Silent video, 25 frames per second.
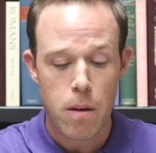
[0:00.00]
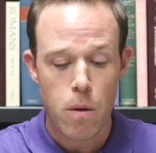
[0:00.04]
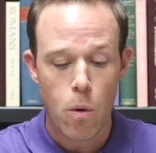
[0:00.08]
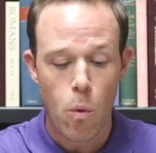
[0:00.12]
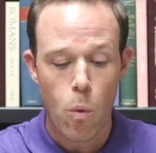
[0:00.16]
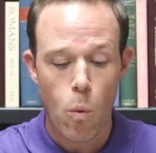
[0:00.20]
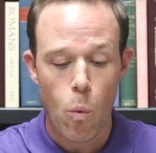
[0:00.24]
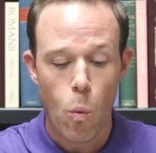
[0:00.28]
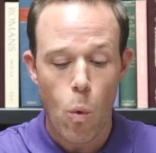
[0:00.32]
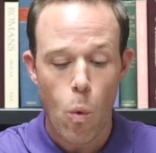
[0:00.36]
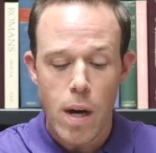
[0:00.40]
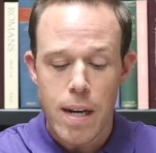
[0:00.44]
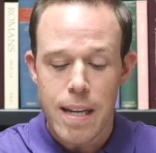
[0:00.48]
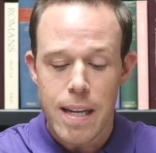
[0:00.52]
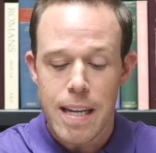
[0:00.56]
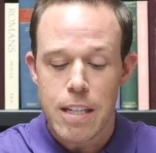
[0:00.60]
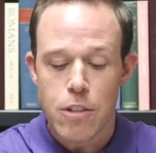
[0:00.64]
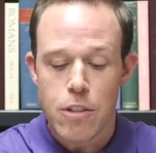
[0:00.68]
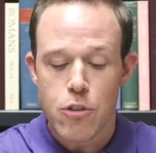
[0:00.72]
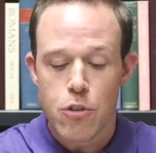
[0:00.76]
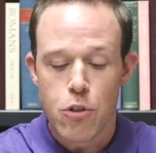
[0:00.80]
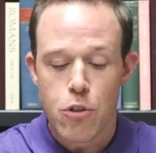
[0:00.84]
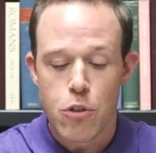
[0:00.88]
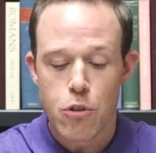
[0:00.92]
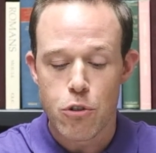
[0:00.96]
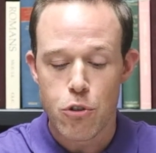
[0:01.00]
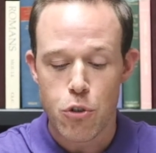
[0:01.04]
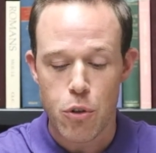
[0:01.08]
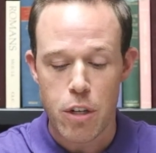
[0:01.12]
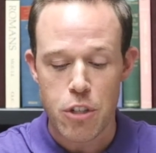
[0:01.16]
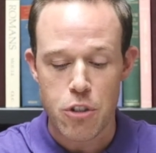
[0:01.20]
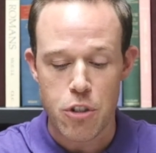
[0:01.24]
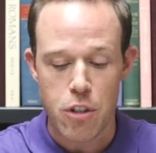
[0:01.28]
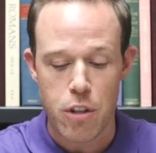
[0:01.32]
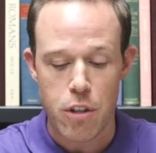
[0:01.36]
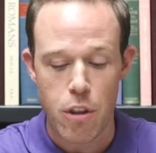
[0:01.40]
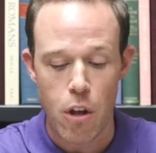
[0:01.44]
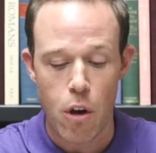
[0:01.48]
What is
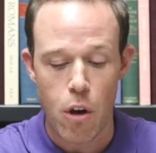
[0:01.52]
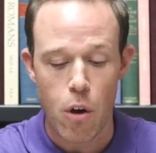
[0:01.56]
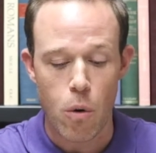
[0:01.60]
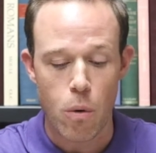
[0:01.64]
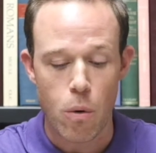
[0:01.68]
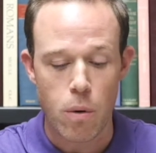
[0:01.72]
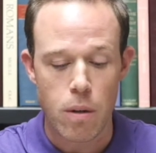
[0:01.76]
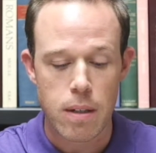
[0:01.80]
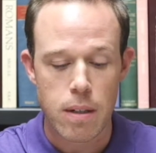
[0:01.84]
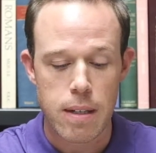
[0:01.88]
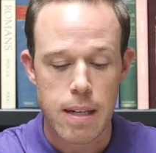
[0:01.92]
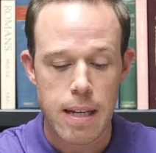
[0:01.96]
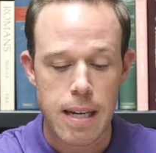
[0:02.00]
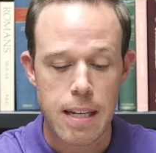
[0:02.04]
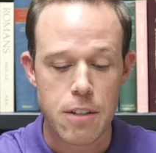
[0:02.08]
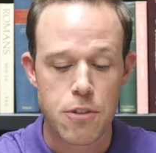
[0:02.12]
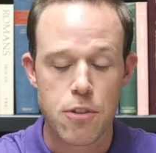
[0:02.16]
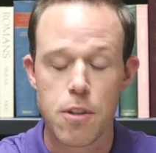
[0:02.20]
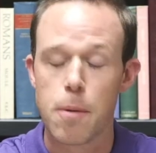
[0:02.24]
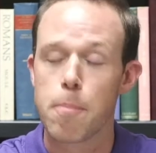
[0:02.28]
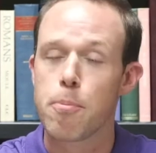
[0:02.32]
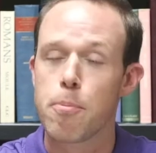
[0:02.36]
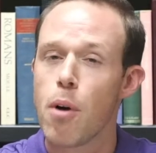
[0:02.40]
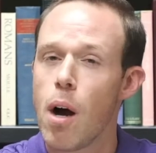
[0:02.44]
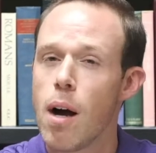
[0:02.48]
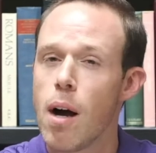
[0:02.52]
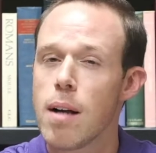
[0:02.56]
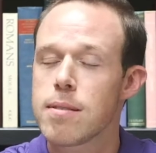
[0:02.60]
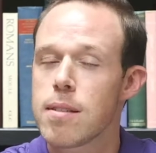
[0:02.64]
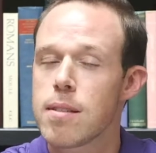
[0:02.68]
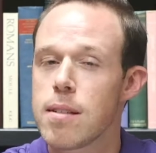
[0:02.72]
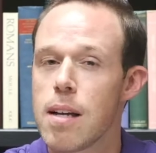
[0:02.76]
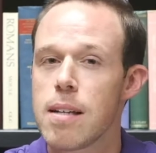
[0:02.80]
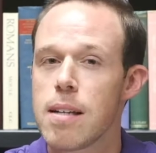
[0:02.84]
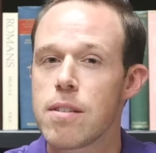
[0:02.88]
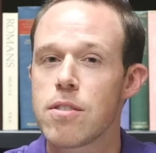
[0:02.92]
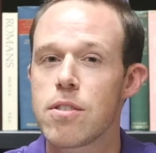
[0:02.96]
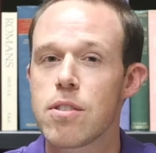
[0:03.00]
nutrition, though? It's the
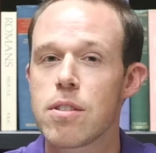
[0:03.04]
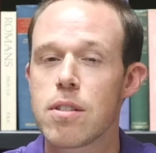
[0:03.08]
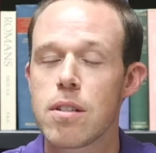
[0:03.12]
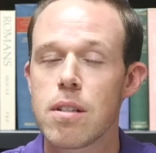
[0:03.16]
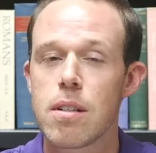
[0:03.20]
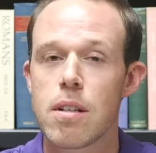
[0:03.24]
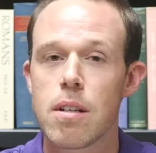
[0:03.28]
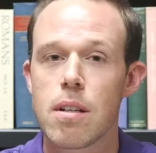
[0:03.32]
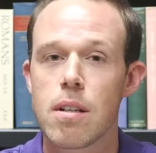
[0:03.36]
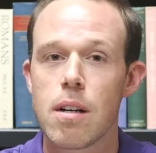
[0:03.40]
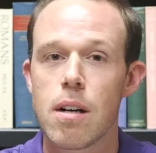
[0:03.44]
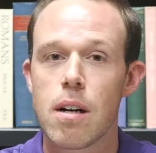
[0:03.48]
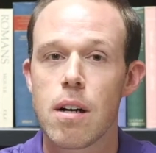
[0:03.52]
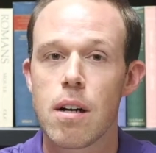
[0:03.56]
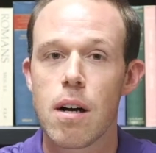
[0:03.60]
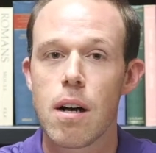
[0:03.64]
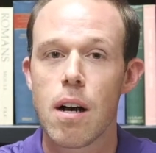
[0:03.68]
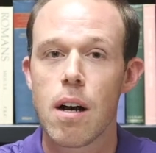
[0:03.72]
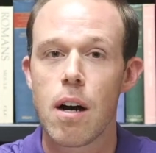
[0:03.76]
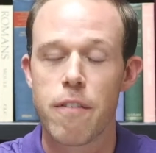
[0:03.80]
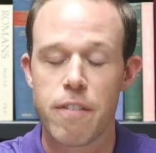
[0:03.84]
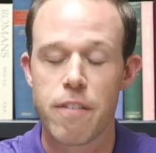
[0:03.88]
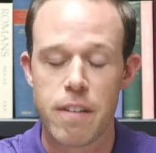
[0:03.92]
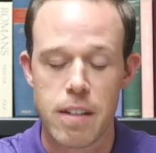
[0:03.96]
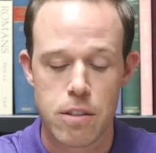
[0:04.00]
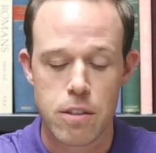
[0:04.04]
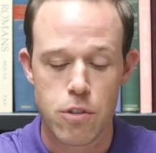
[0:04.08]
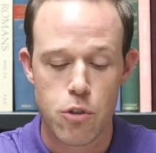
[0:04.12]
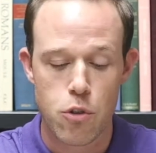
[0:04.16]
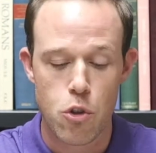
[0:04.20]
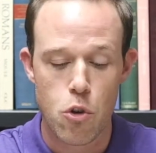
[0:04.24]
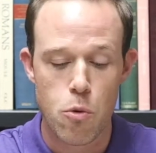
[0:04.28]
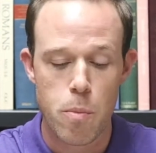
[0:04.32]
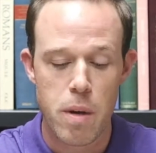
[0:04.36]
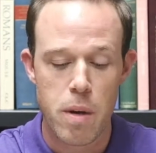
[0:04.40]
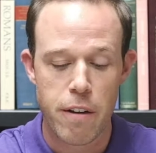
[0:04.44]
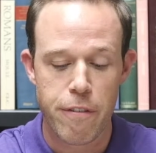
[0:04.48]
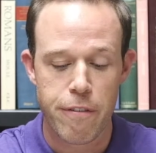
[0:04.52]
process of
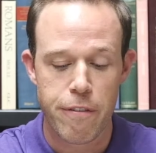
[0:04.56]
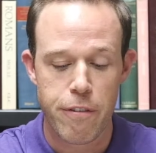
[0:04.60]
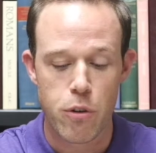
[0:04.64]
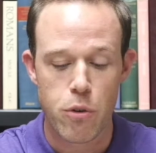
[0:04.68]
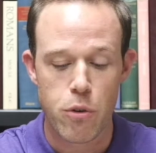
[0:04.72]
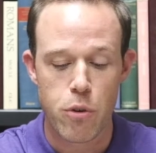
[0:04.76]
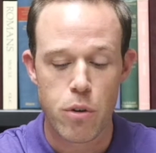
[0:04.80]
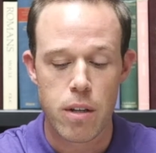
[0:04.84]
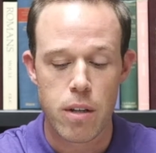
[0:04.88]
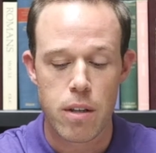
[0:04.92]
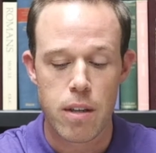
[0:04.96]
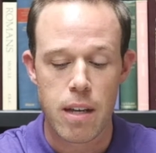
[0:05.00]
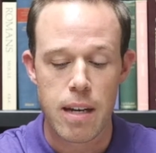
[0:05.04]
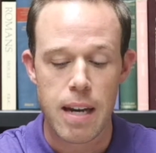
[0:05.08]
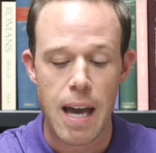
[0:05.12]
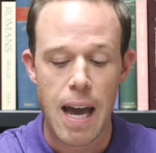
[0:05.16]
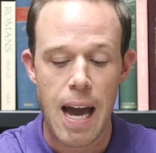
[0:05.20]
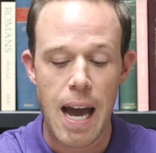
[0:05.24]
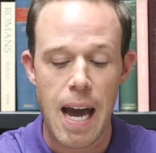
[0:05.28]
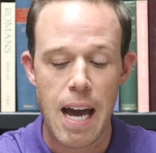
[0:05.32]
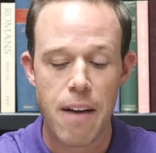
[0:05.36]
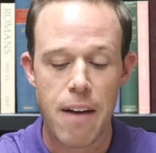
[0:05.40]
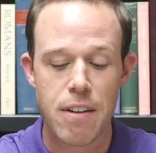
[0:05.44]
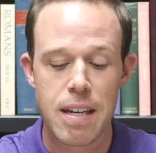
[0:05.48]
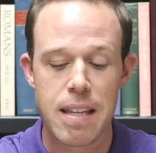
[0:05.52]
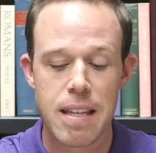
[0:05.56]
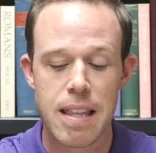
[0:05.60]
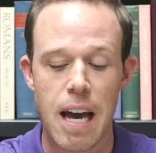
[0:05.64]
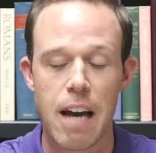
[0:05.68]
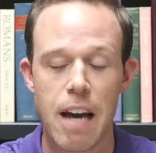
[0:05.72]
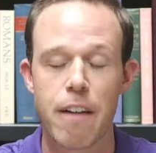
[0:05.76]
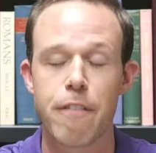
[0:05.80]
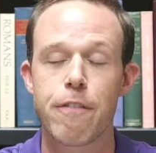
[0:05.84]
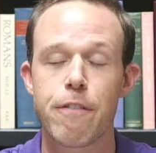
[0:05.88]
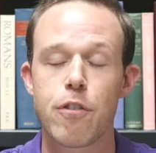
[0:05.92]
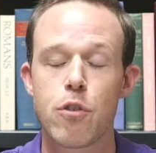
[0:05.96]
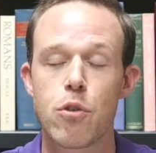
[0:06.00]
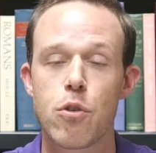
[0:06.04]
consuming food and then having
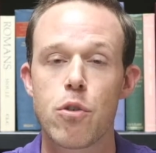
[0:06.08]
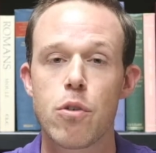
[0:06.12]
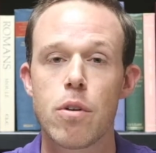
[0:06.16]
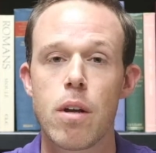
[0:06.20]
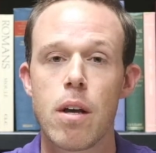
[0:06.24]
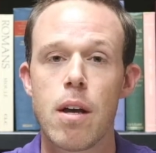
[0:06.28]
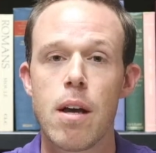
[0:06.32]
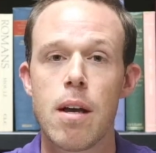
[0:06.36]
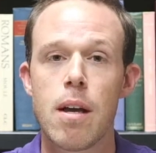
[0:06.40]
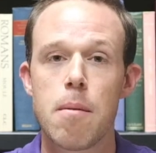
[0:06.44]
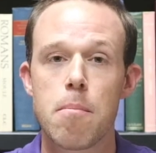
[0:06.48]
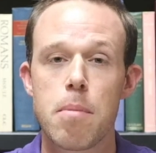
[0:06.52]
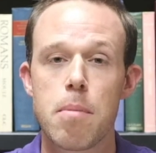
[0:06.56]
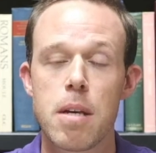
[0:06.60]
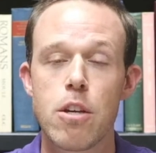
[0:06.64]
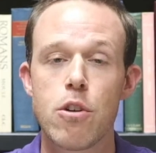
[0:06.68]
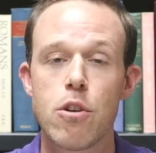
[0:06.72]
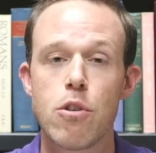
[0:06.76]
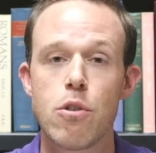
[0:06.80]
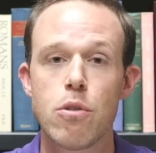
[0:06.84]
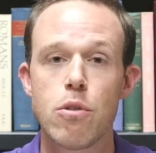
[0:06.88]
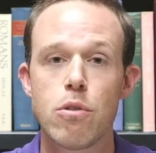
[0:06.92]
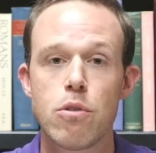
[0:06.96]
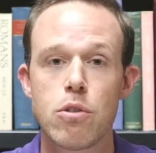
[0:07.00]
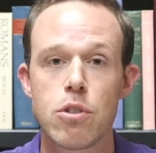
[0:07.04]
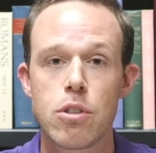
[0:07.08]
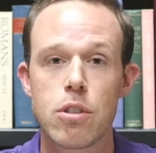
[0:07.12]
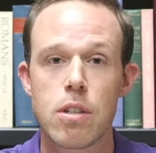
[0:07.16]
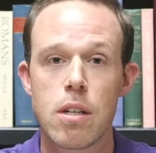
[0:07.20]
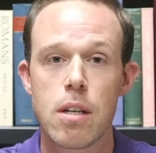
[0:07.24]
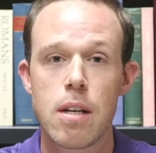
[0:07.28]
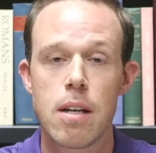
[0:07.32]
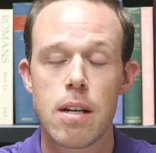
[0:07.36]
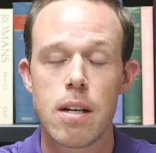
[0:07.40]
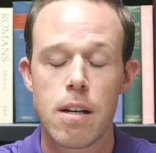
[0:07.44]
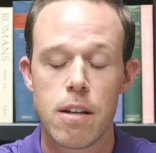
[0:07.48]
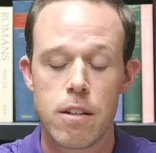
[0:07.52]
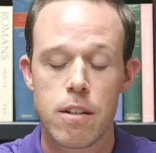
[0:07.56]
that food be used
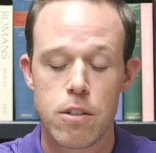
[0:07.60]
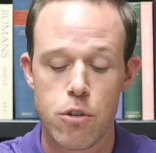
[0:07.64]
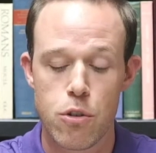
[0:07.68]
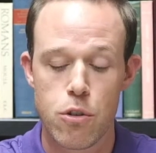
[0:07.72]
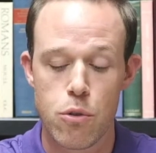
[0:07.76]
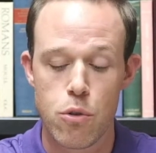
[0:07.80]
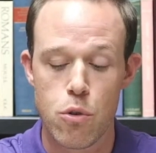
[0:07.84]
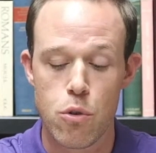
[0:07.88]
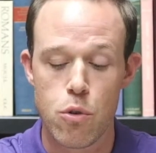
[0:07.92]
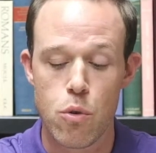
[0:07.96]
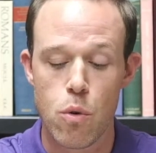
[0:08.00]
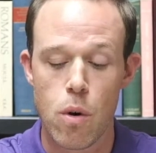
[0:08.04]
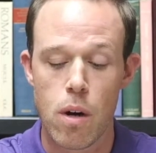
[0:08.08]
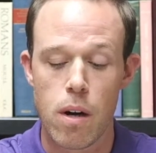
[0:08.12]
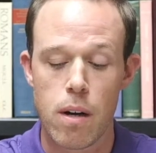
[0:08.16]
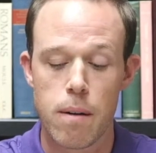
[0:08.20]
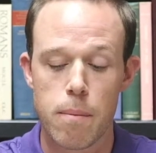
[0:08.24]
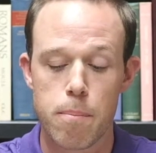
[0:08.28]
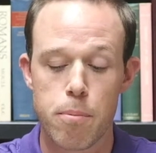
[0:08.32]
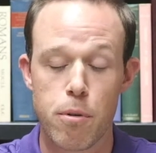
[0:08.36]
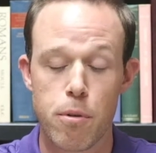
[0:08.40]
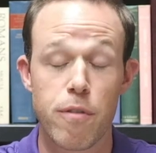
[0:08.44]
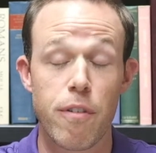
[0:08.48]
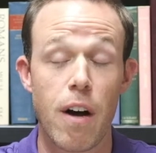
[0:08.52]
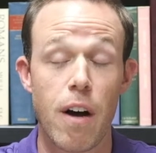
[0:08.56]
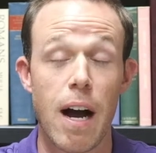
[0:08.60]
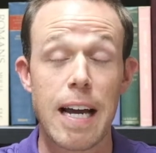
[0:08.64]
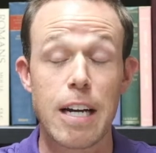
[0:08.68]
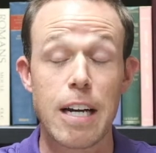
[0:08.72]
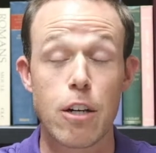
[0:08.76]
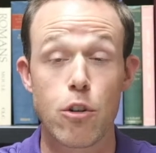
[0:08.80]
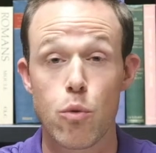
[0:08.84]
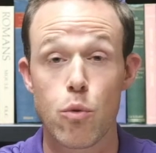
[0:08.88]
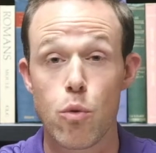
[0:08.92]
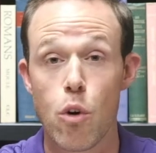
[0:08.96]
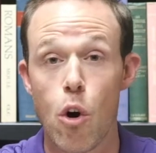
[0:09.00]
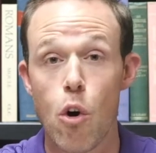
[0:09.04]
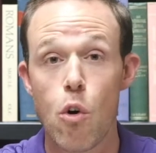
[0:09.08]
to provide
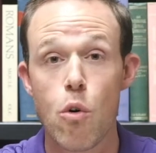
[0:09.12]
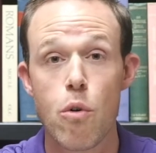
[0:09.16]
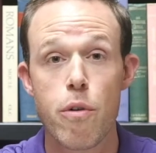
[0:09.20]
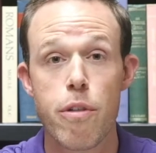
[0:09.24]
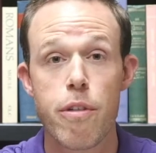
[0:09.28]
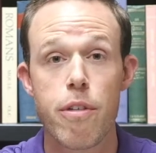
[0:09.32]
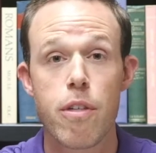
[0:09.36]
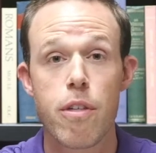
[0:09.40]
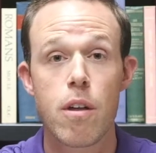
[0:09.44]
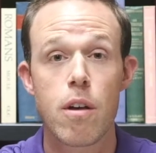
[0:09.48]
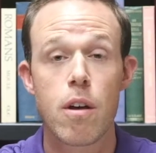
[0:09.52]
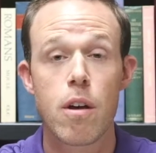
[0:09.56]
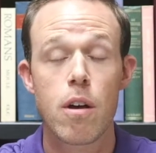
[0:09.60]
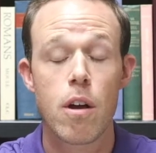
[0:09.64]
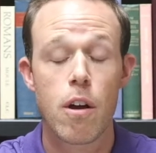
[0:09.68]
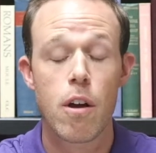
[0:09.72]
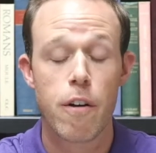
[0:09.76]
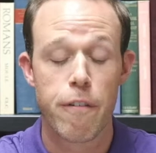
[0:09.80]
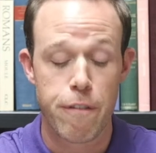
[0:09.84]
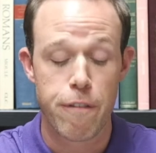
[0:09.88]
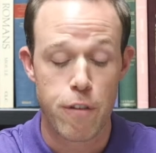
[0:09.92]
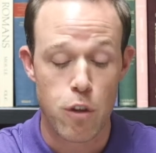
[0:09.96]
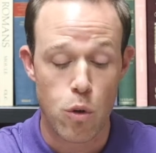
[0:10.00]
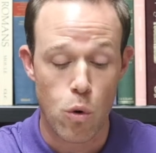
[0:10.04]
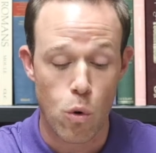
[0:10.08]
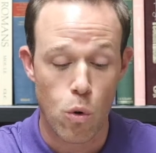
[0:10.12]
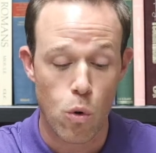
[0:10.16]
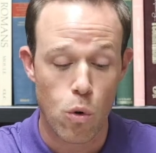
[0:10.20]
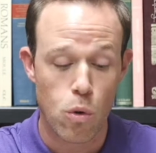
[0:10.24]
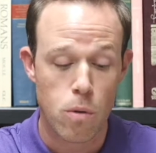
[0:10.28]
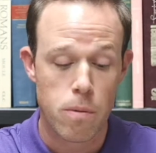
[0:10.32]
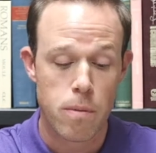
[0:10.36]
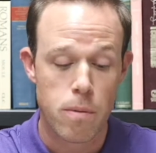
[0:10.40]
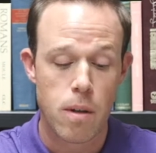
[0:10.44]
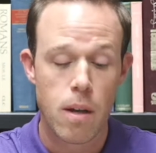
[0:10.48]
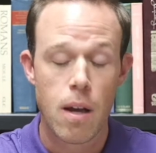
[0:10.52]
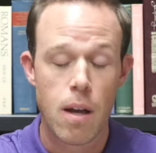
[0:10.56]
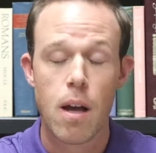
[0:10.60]
growth,
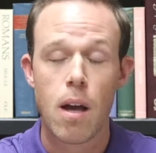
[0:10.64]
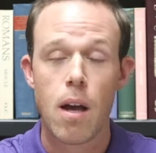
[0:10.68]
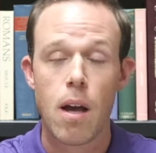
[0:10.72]
fuel,